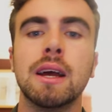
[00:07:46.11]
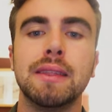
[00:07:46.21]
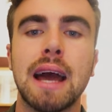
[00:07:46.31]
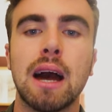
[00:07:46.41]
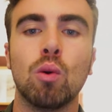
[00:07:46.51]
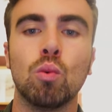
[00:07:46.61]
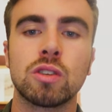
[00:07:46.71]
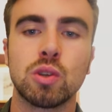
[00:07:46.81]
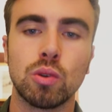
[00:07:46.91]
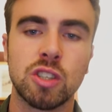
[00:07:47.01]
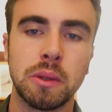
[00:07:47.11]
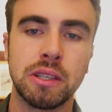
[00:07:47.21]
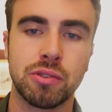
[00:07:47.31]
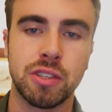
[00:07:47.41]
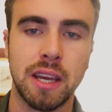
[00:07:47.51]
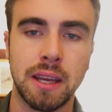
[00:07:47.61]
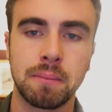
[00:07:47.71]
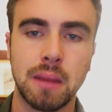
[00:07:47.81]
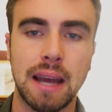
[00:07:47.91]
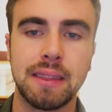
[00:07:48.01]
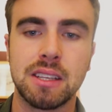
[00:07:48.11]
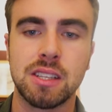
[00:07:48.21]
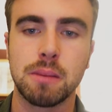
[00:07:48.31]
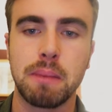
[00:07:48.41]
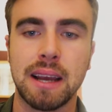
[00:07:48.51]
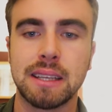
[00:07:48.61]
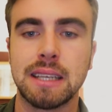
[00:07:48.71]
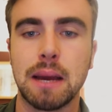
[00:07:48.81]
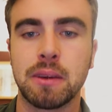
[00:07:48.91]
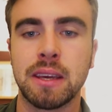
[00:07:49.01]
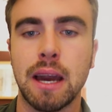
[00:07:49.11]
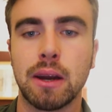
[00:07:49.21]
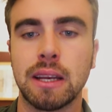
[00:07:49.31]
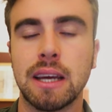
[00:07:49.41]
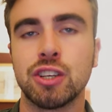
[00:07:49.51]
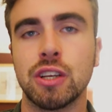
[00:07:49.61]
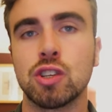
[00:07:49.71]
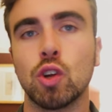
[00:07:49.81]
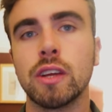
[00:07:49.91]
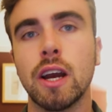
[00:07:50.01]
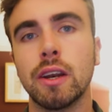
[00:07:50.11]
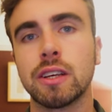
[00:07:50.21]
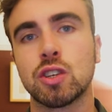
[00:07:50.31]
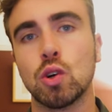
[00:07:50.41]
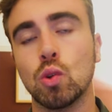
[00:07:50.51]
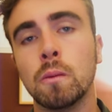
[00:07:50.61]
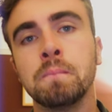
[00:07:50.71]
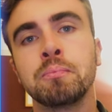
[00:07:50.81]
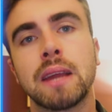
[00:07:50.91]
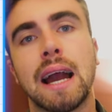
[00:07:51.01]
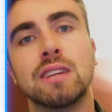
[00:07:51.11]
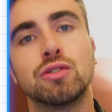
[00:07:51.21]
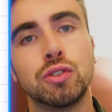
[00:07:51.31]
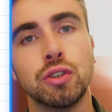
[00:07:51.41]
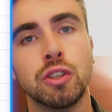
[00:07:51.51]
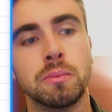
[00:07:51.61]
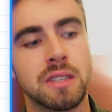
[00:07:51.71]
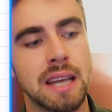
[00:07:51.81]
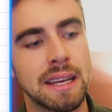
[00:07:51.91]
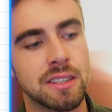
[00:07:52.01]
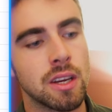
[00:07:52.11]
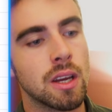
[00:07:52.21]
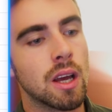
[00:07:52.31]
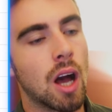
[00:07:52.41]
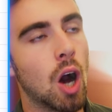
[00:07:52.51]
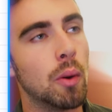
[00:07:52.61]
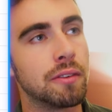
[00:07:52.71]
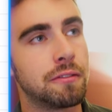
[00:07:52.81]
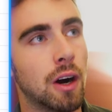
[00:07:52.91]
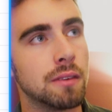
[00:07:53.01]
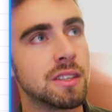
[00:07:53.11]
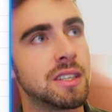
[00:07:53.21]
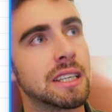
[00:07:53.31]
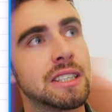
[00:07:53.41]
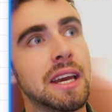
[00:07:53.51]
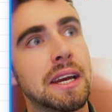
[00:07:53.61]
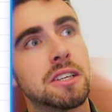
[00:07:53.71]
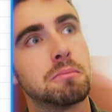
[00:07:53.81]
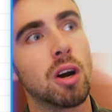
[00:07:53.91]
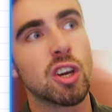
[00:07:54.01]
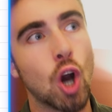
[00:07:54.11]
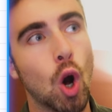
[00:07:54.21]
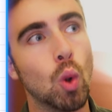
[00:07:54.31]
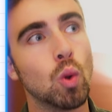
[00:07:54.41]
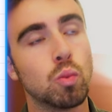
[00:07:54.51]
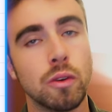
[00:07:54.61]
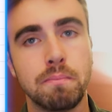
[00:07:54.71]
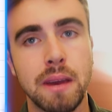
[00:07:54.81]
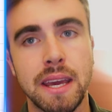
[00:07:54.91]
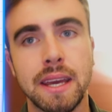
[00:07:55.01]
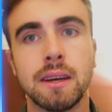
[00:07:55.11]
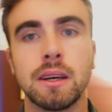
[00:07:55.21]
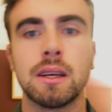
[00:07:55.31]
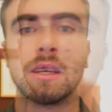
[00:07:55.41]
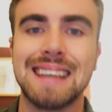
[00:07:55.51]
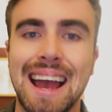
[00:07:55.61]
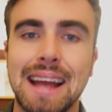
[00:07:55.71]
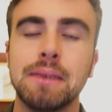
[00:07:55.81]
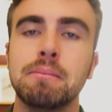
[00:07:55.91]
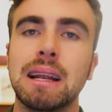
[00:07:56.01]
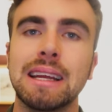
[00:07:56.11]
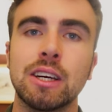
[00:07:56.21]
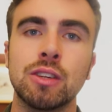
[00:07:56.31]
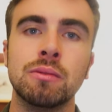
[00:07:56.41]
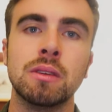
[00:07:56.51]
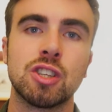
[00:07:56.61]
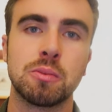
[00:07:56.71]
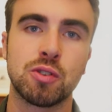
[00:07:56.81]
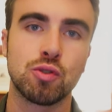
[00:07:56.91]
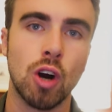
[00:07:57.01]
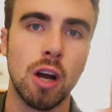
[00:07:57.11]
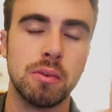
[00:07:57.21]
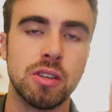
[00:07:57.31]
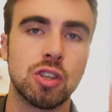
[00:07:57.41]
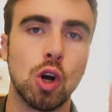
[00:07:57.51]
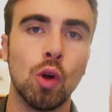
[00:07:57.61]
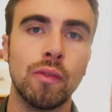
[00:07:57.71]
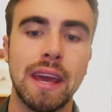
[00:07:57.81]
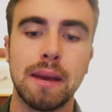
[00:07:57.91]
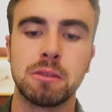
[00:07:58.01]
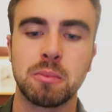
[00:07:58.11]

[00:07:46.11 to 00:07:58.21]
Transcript: Now, what's also interesting, and this is a back of the napkin calculation, is on the earnings call, Andrew Dudum said, in 5 to 6 years, my goal would be 10 million subscribers on the HIMS